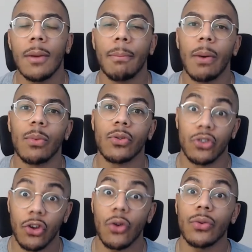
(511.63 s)
but will
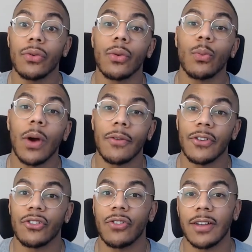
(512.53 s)
show you the wealthy
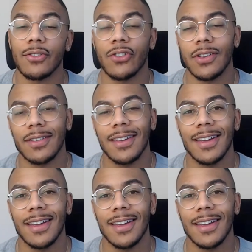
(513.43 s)
strategies.